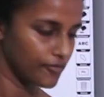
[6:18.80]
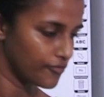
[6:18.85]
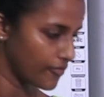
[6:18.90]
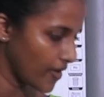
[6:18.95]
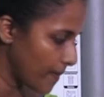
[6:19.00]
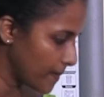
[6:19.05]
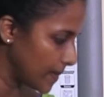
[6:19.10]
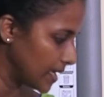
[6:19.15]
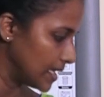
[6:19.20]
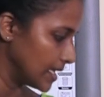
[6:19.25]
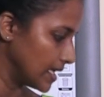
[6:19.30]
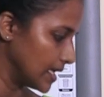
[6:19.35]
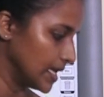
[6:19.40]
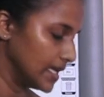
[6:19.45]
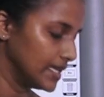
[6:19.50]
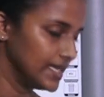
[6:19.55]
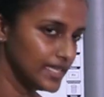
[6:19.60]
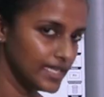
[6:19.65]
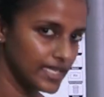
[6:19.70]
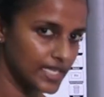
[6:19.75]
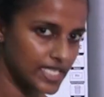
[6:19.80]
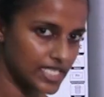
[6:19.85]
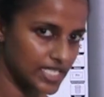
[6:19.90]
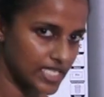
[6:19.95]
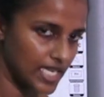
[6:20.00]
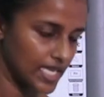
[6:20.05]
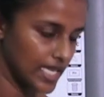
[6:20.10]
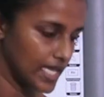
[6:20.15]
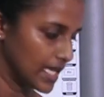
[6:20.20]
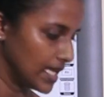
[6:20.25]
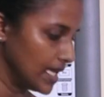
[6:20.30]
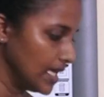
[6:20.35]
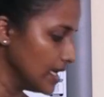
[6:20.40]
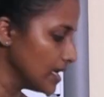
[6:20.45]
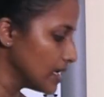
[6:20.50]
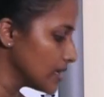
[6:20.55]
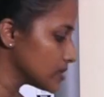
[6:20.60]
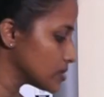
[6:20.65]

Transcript: feminine, she,